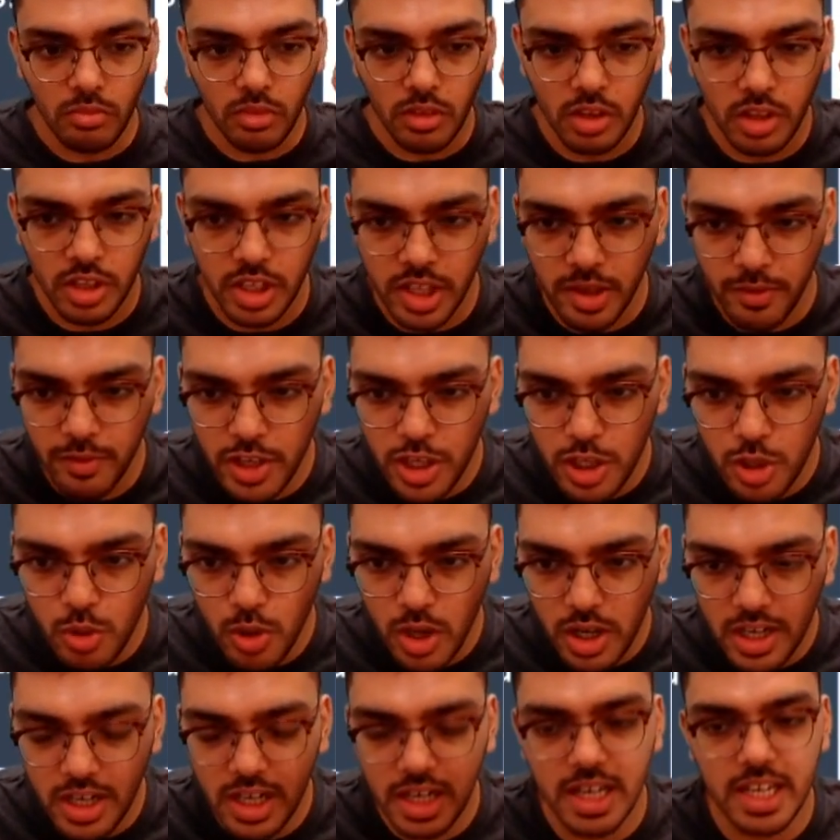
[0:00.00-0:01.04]
giving you a
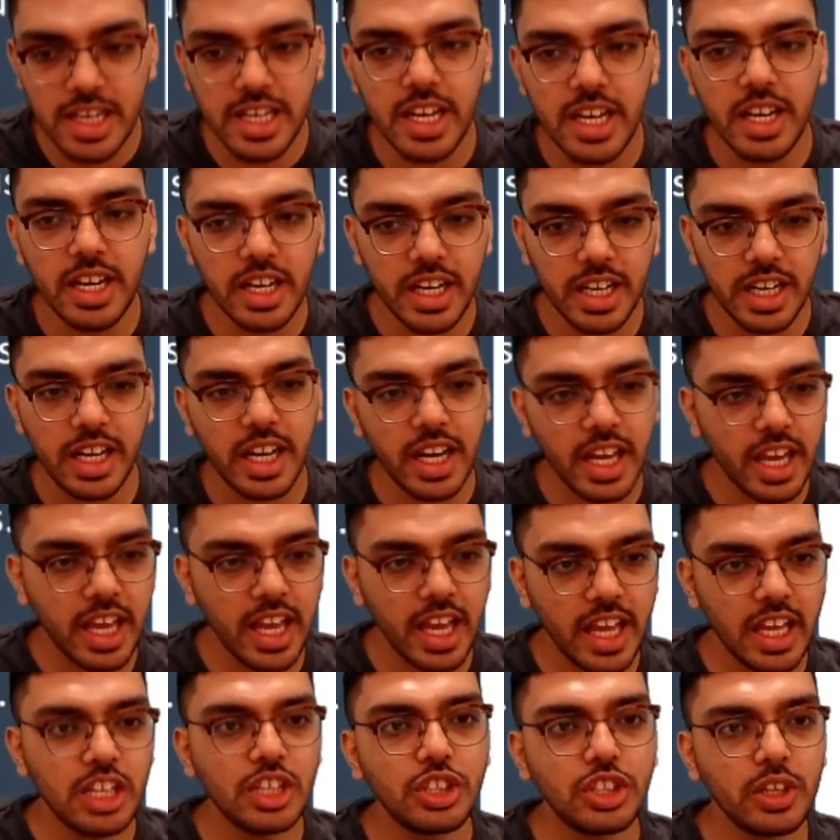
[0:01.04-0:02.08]
clear
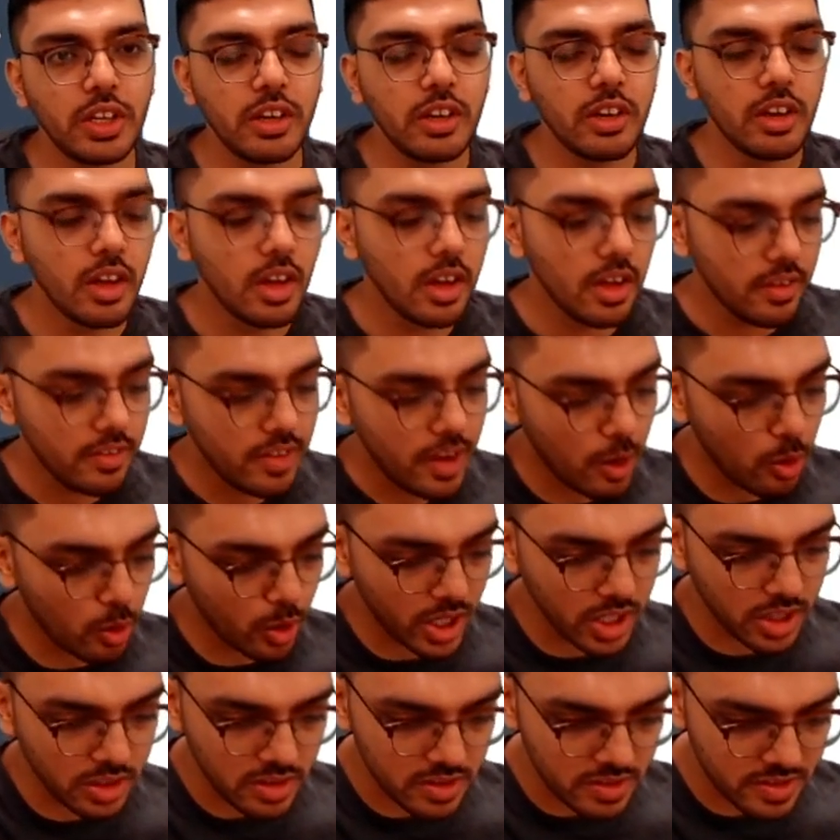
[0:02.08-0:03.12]
indication that okay,
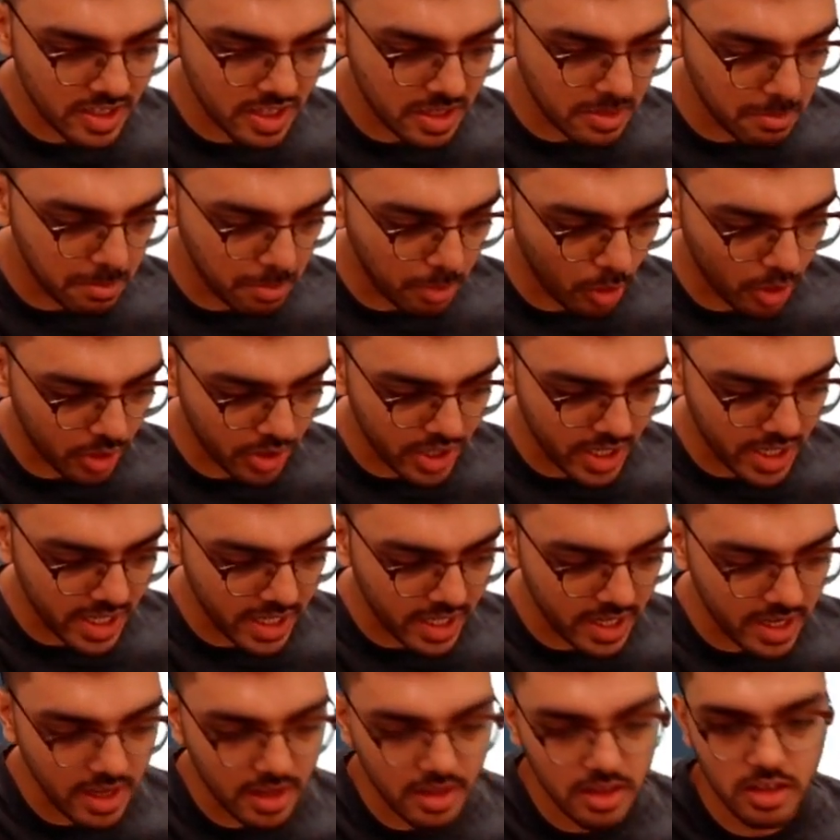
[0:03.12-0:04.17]
this is an important
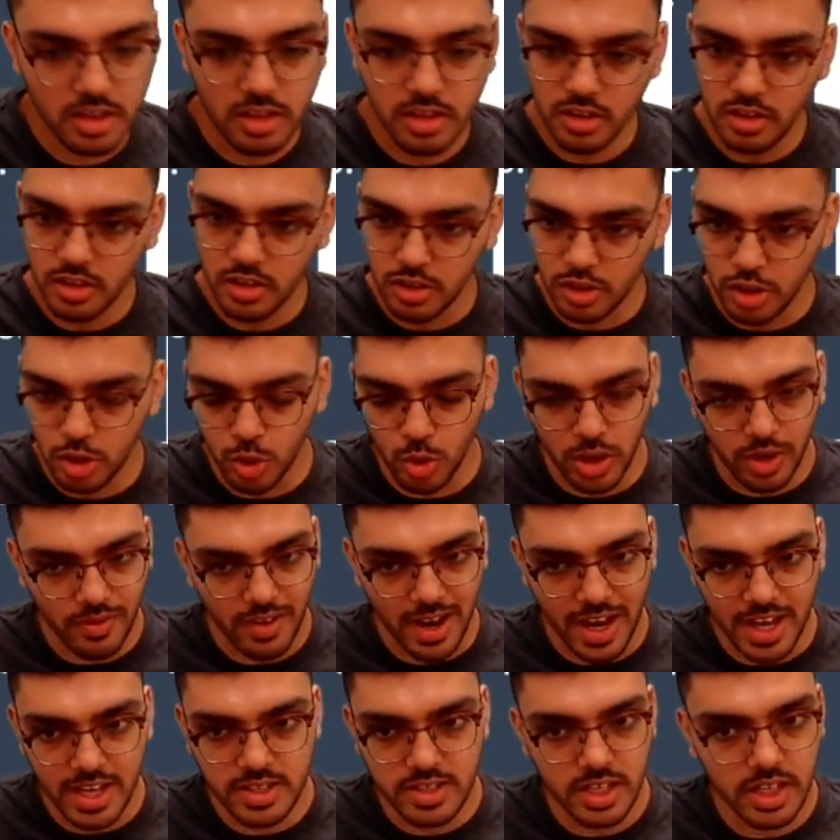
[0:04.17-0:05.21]
area, you
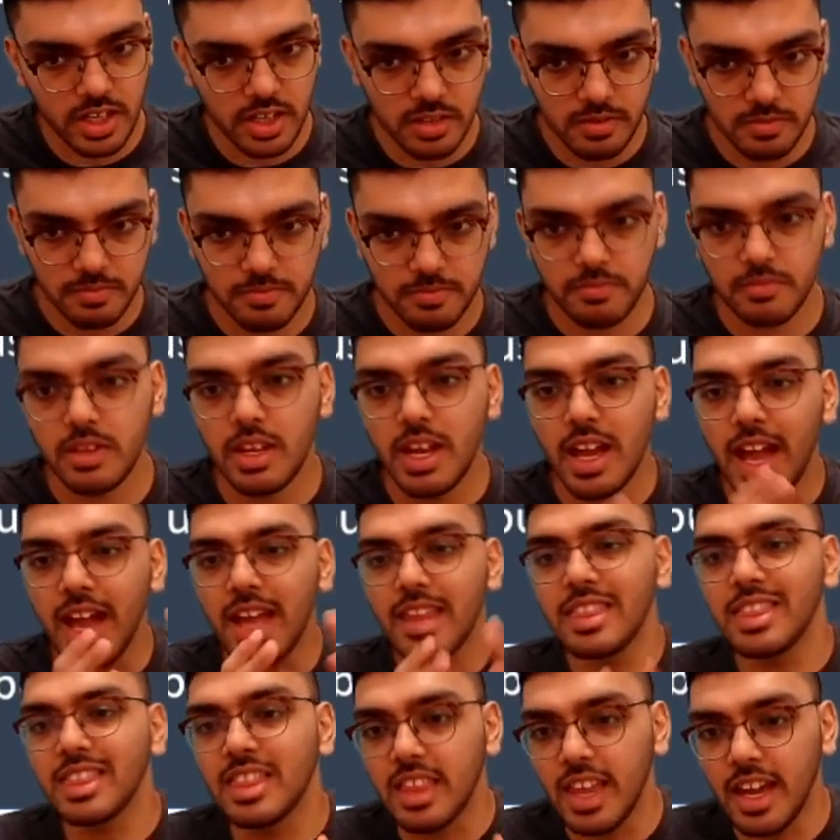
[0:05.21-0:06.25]
revise it,
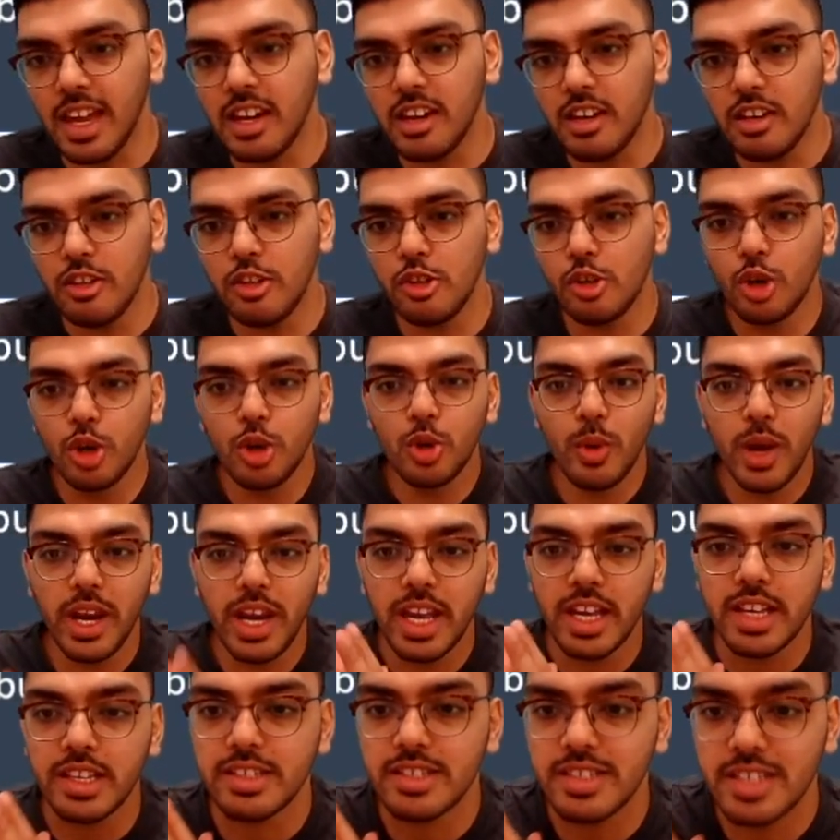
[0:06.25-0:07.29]
and then you'll do an
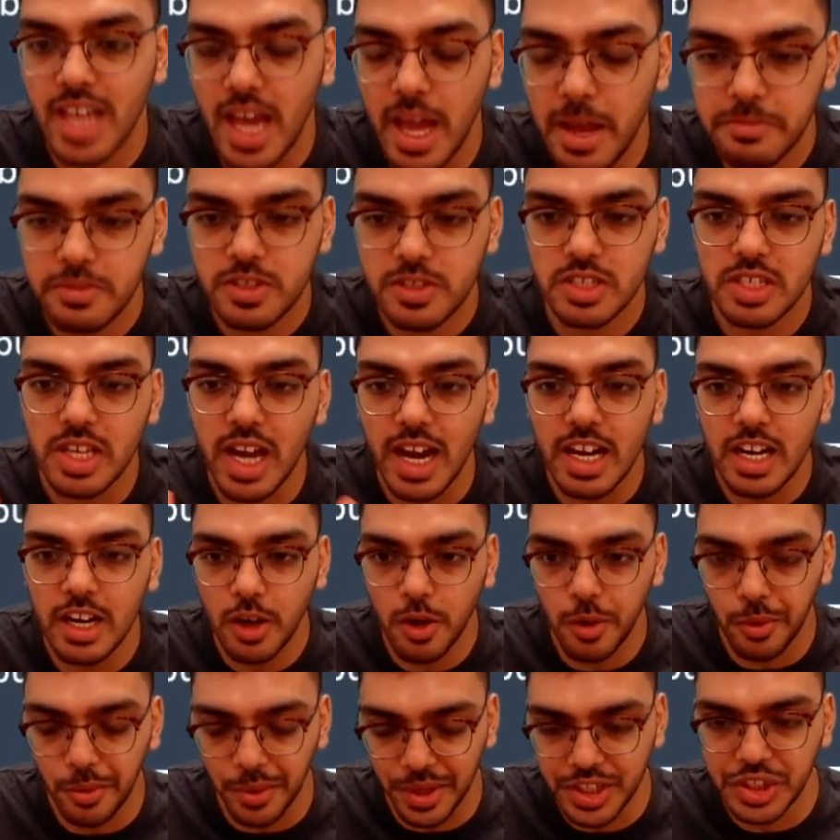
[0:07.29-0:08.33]
exam styled
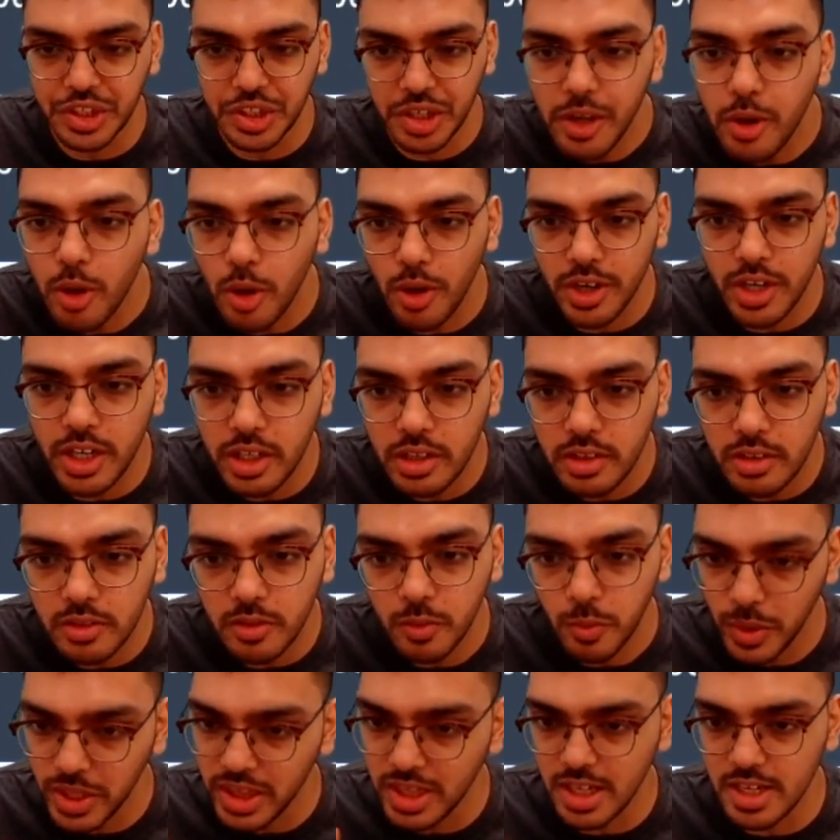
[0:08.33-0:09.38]
question on it
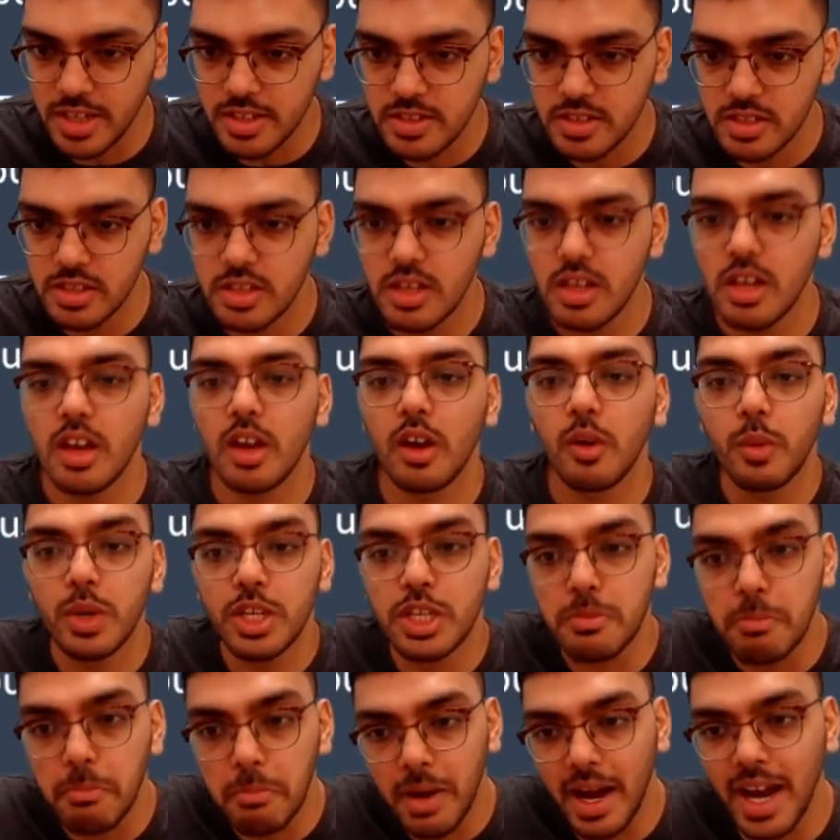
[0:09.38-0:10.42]
with us, which
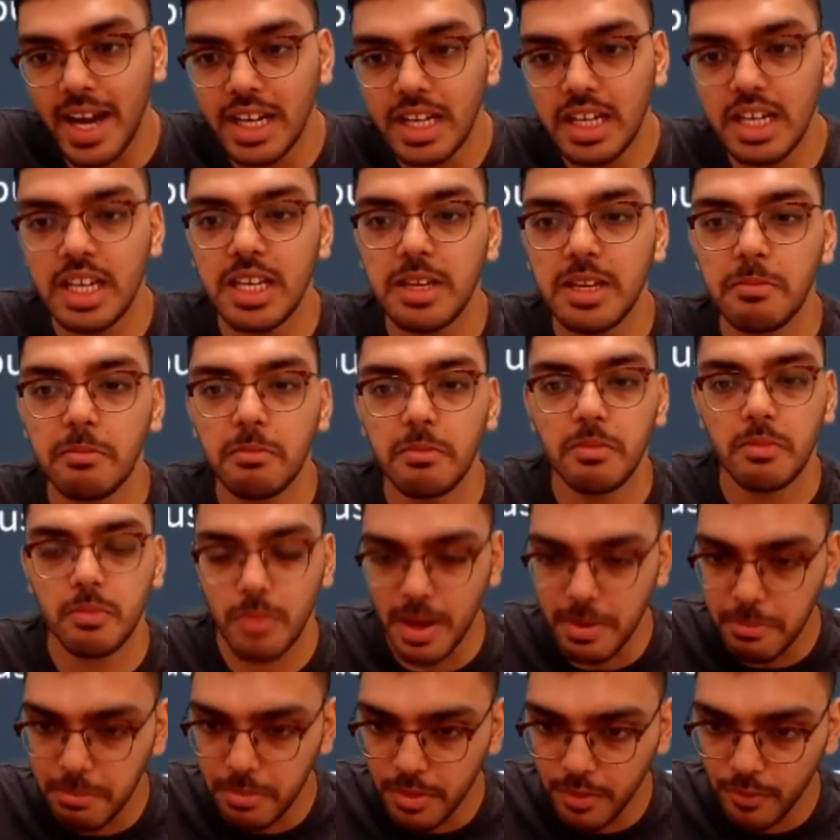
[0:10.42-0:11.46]
my team, my
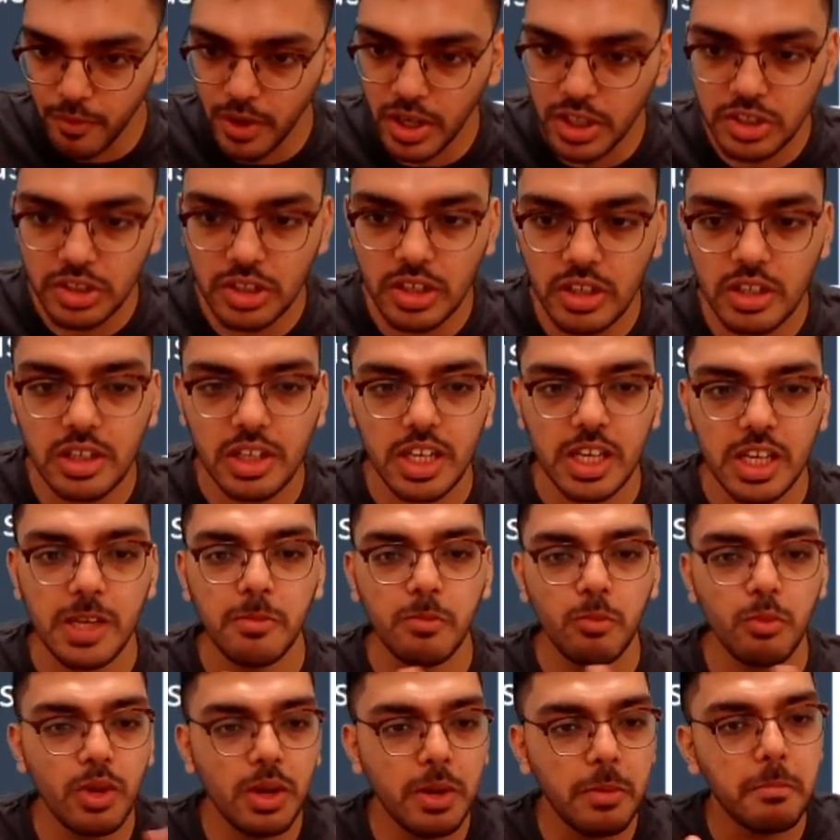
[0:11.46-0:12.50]
professional team,
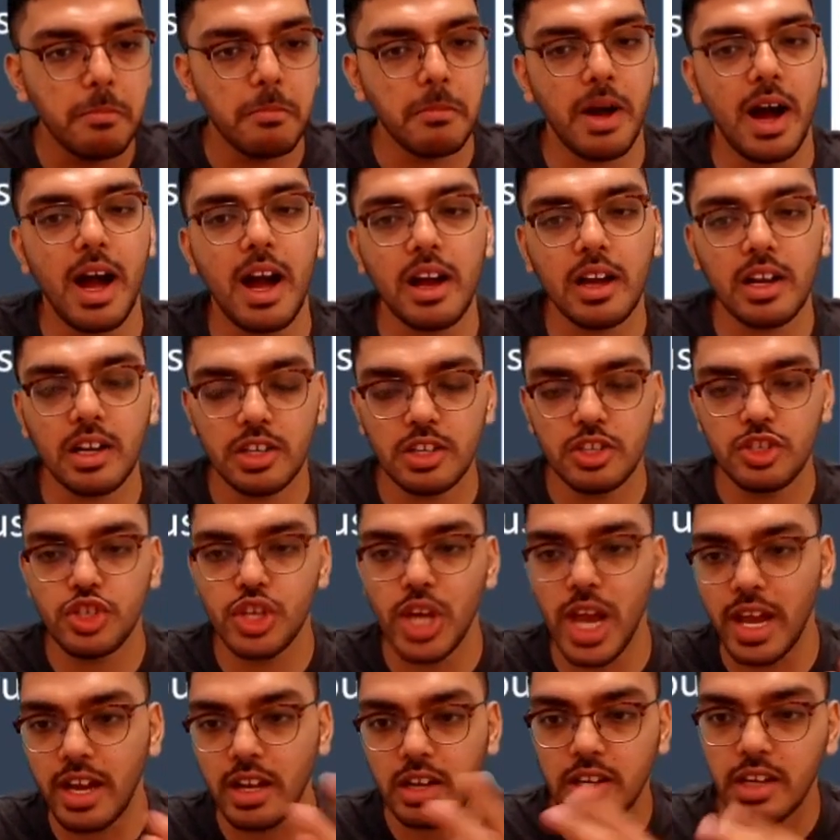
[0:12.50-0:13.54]
will mark,
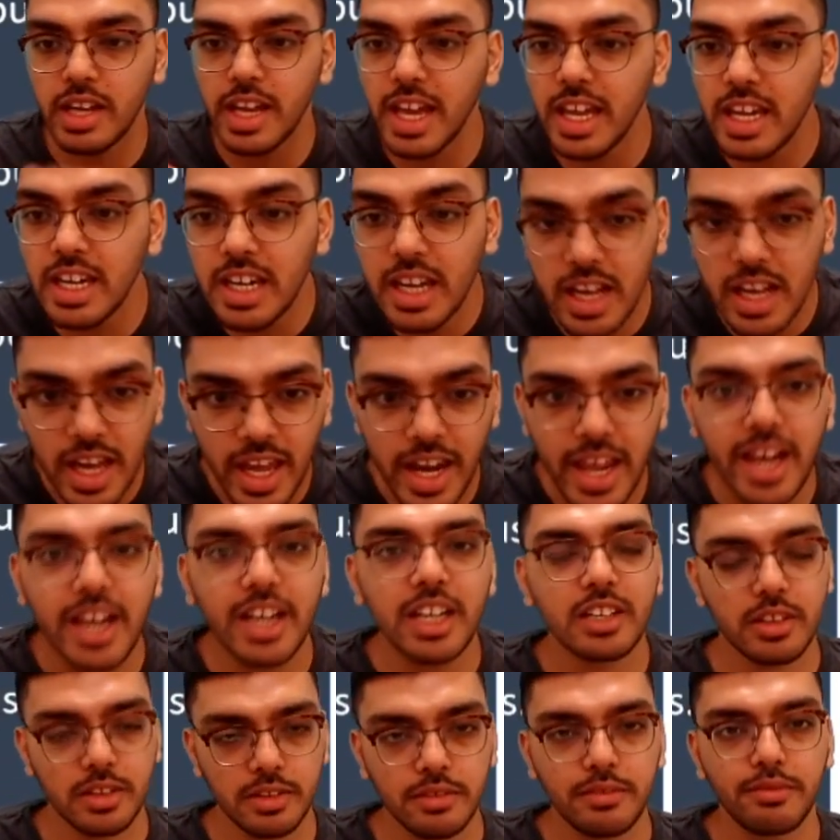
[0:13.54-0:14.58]
check, and correct
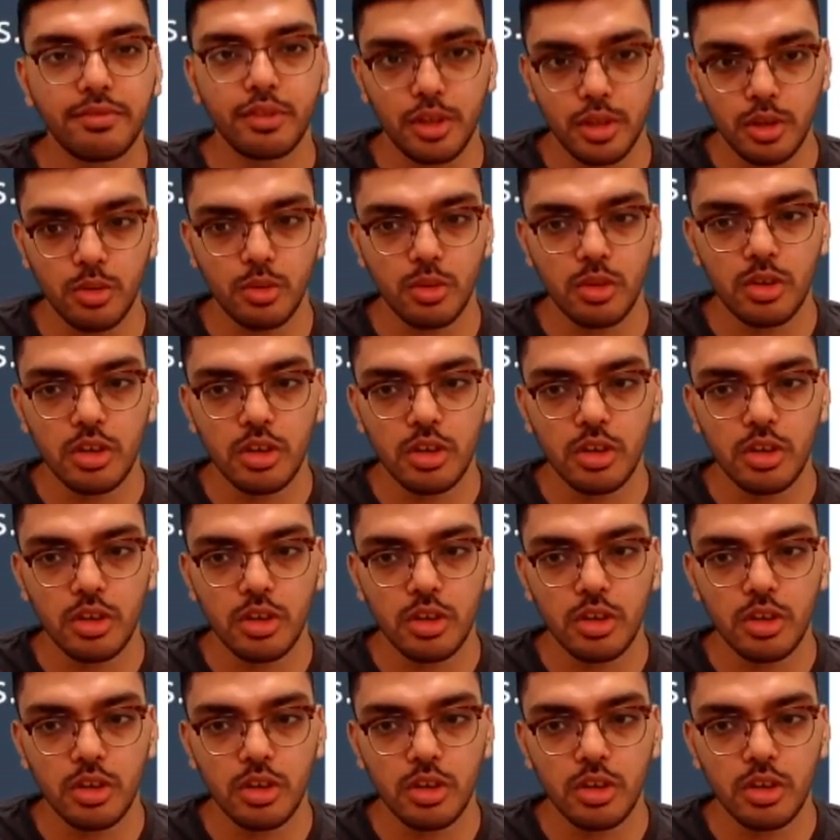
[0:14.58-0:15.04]
for you.